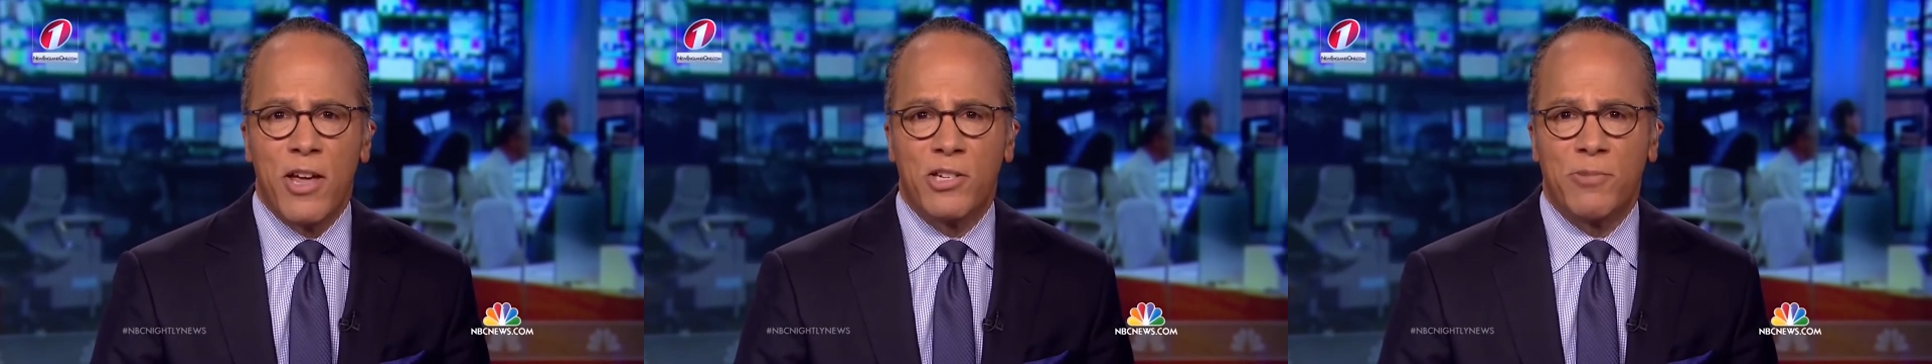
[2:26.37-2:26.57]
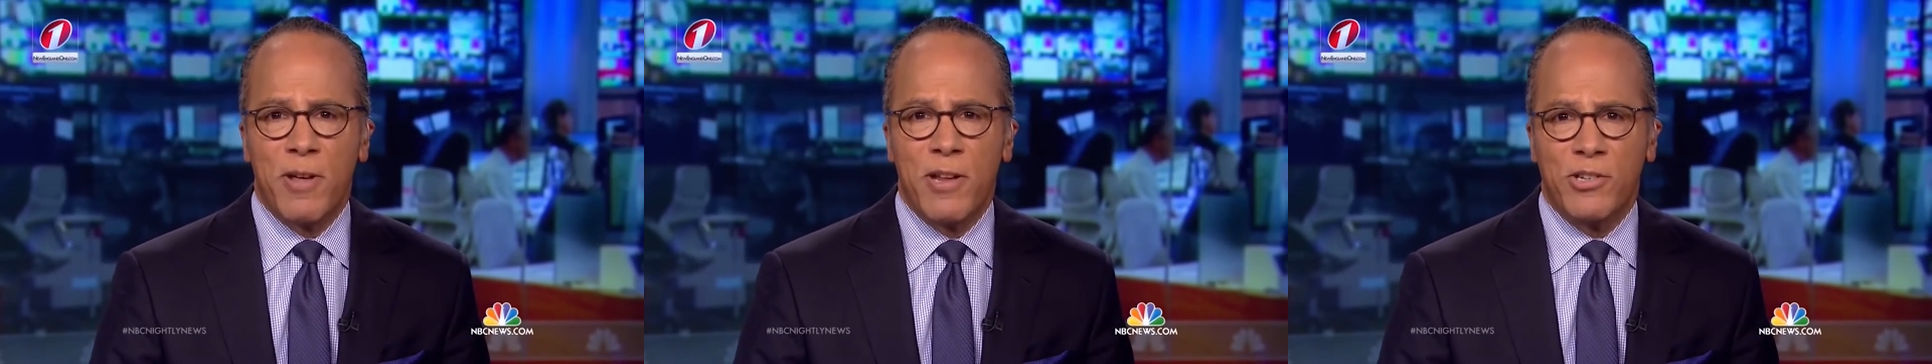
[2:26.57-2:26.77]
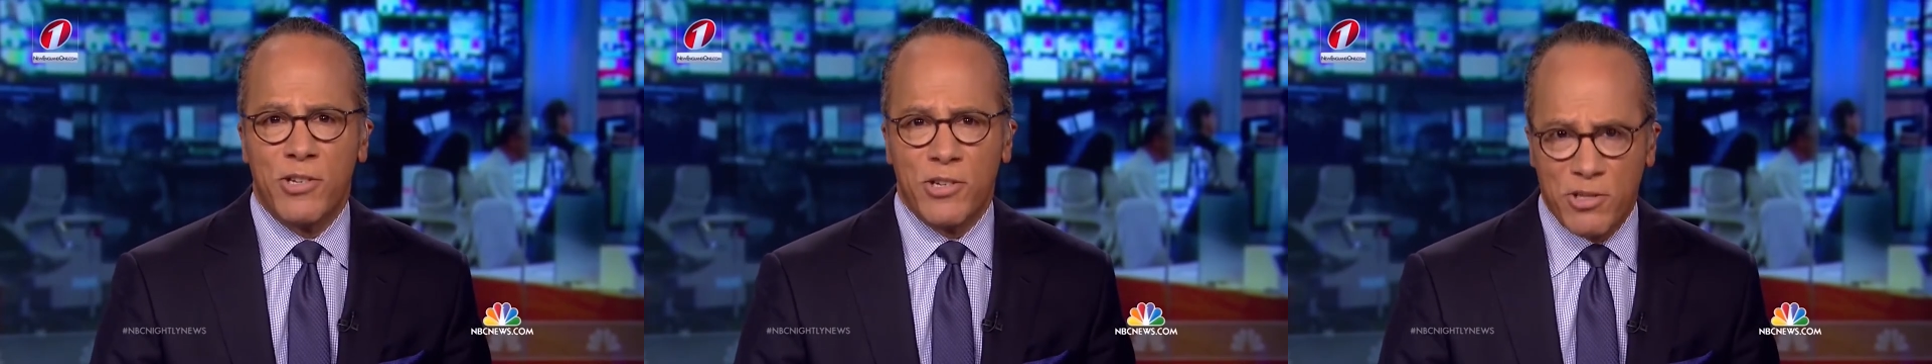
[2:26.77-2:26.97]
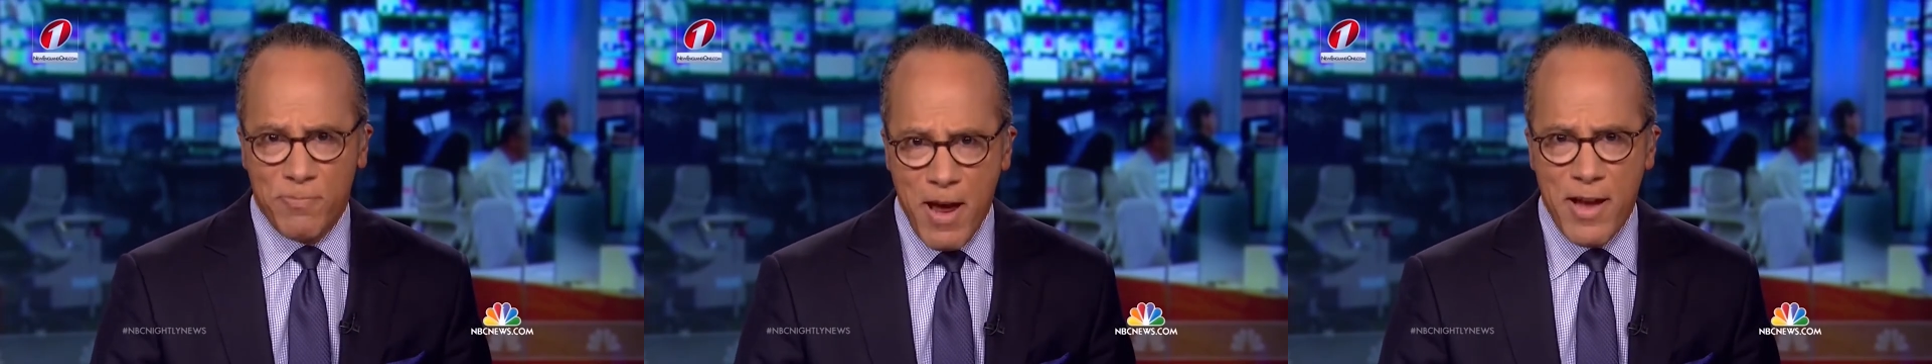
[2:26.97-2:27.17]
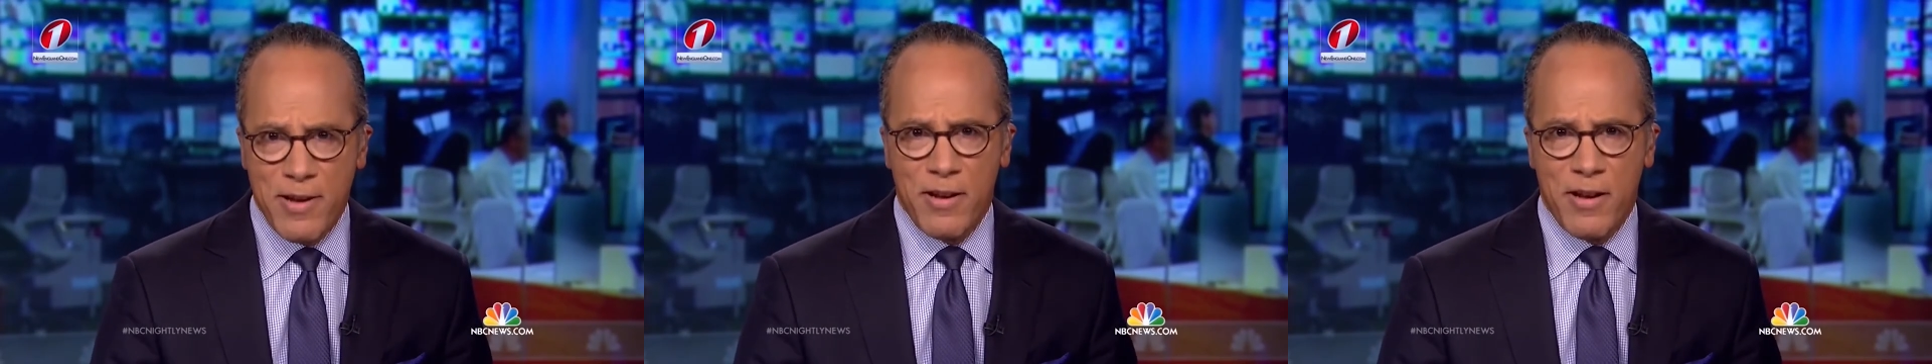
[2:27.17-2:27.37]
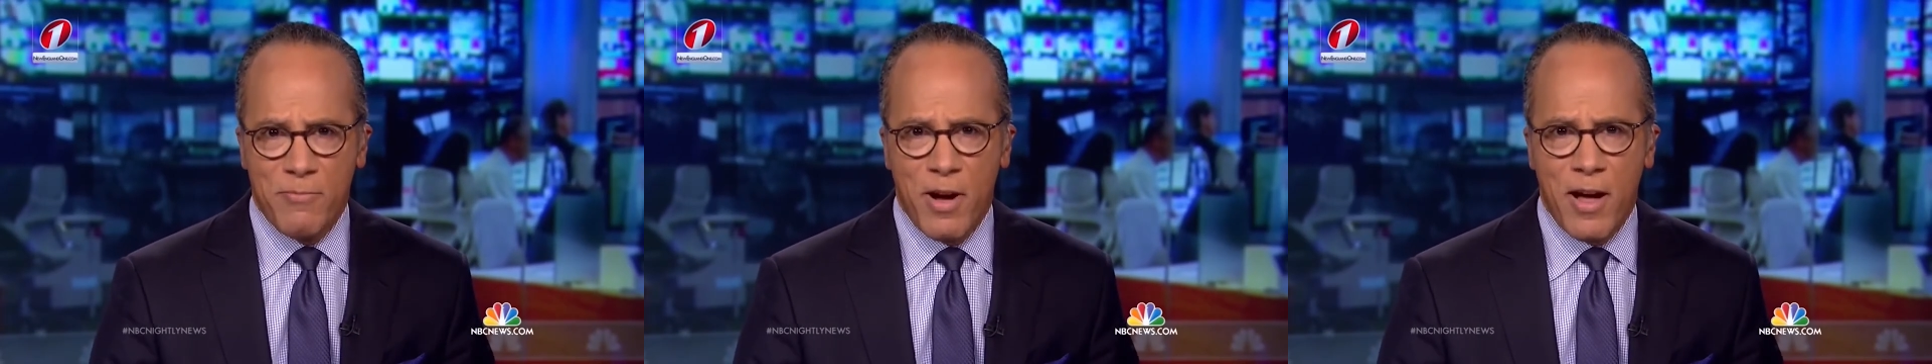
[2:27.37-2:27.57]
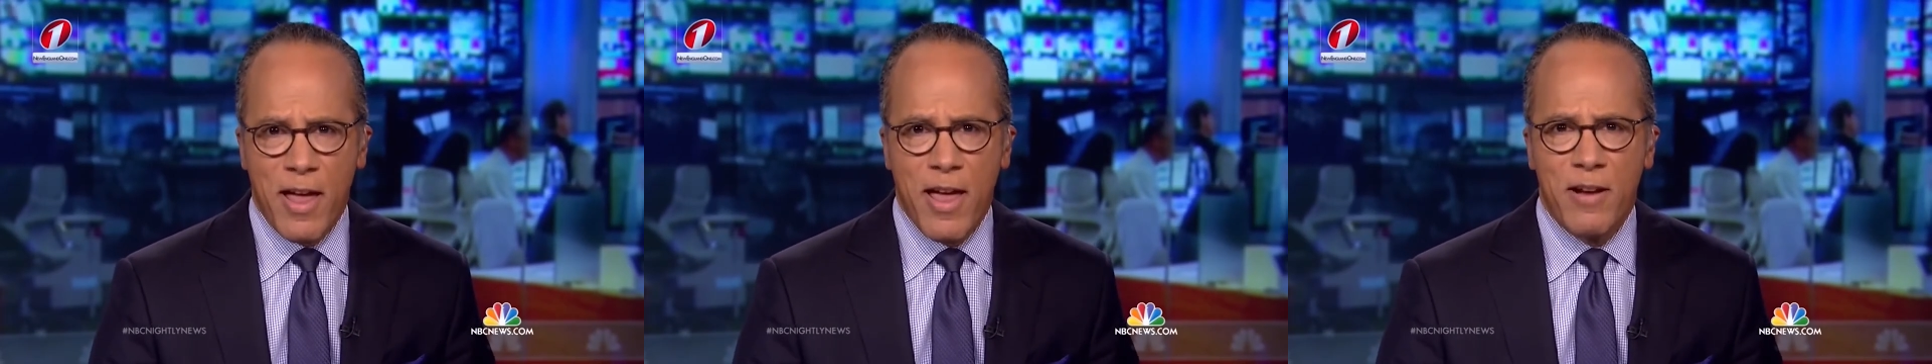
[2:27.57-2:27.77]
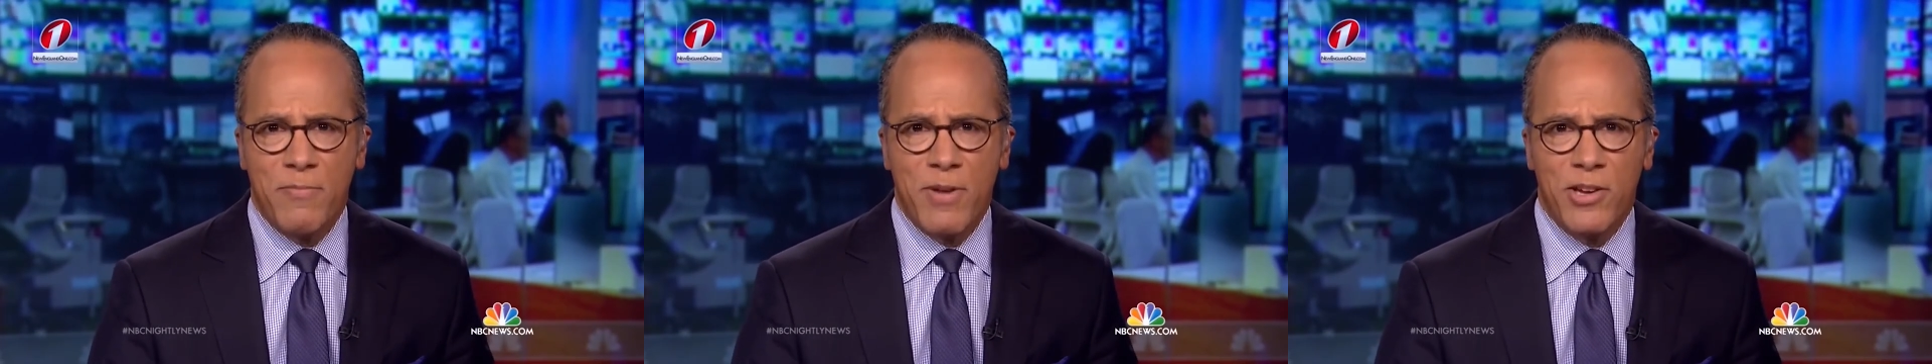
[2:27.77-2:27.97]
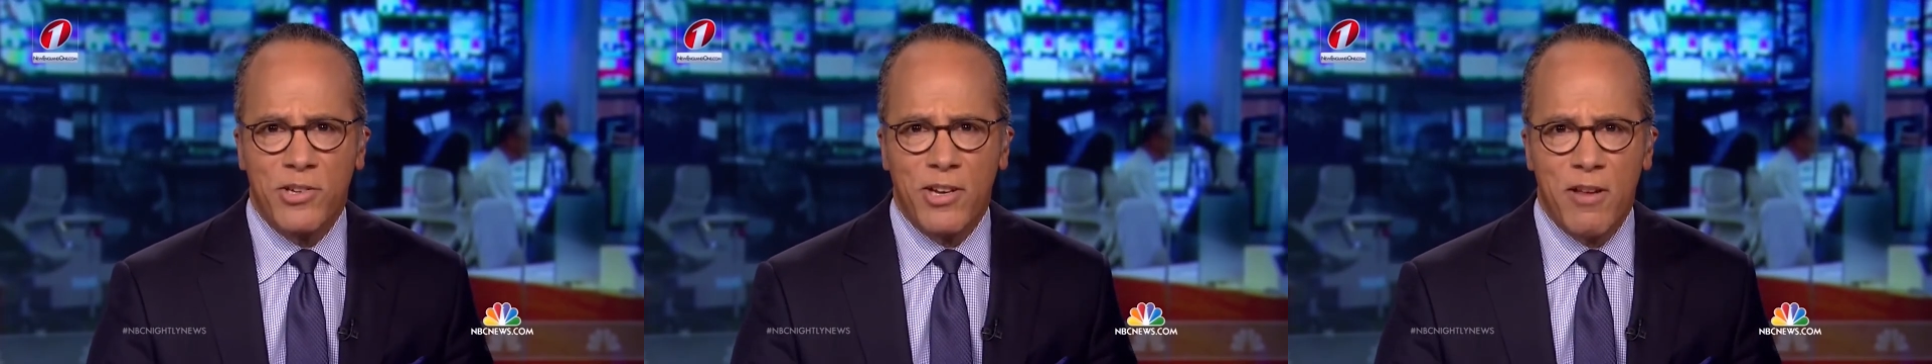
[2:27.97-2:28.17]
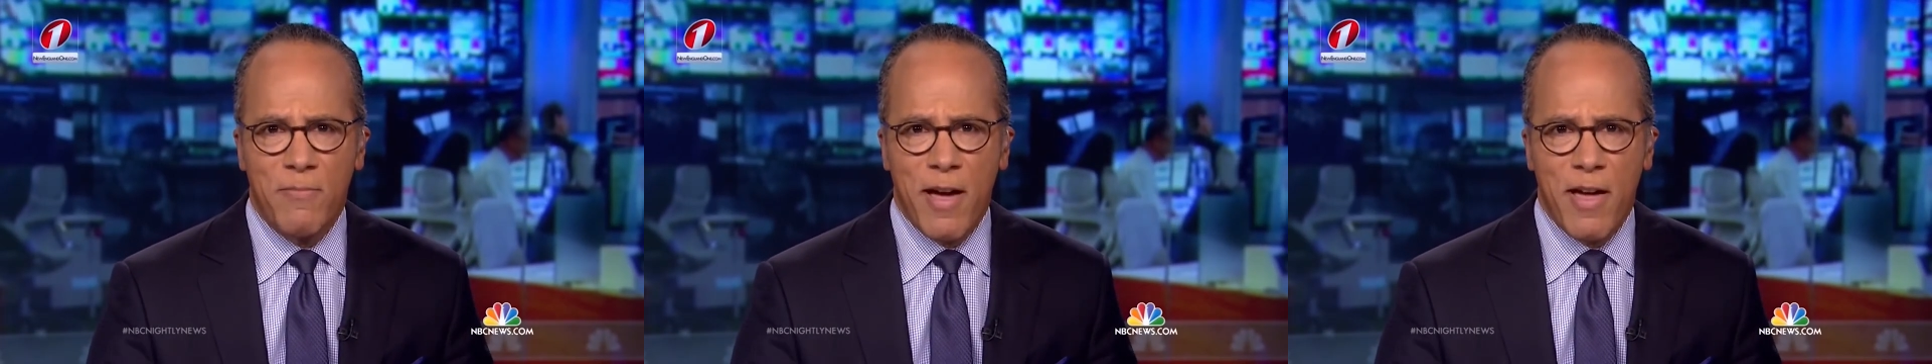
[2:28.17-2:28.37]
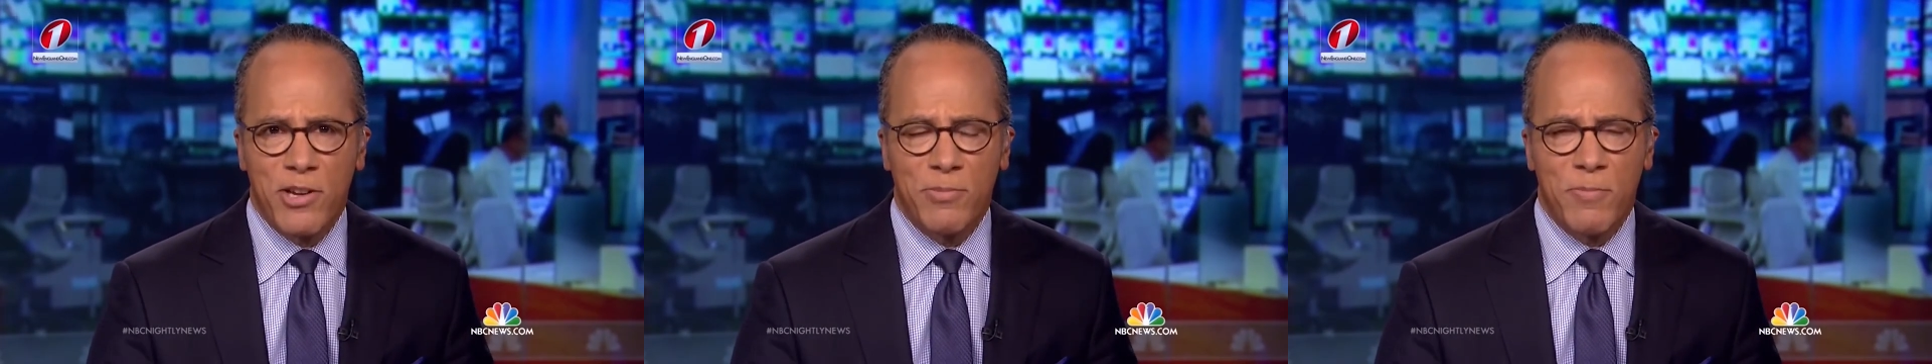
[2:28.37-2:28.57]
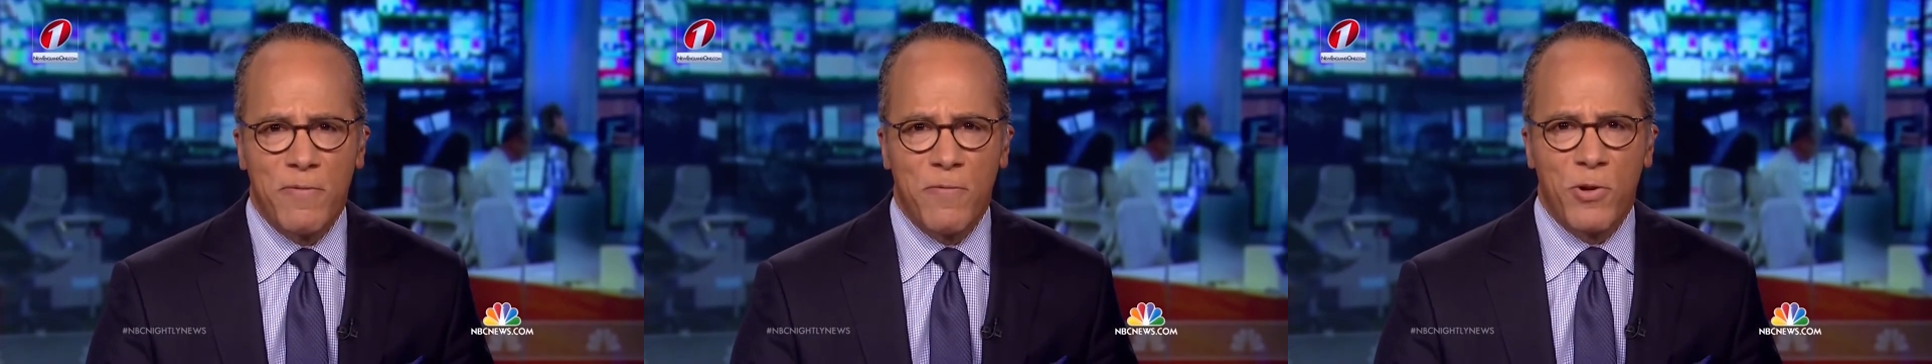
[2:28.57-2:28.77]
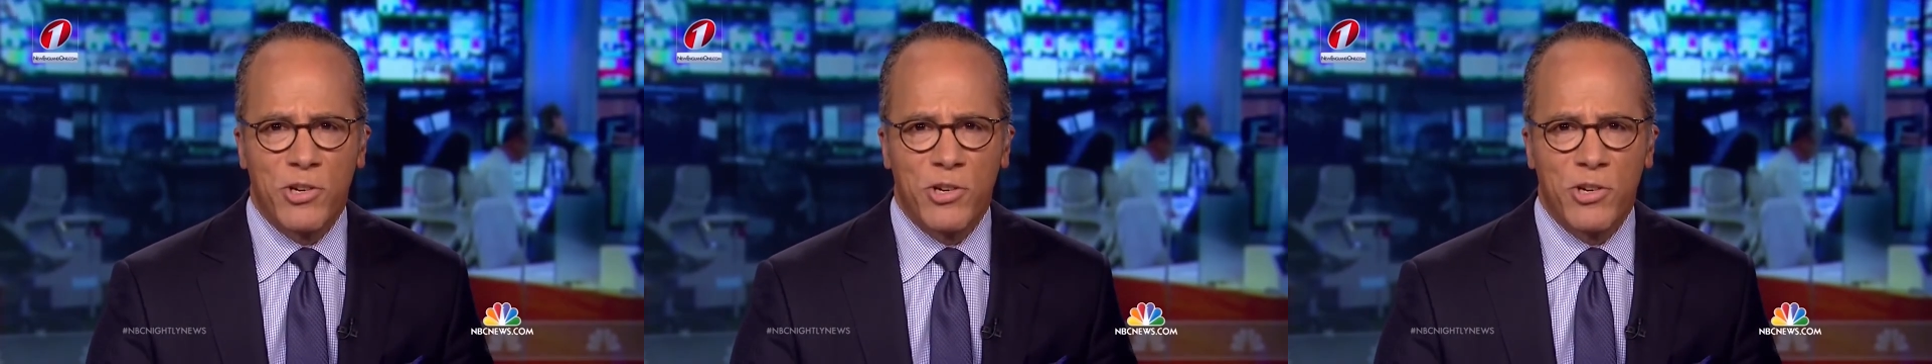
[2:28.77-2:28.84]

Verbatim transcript: has been suspended by NBC management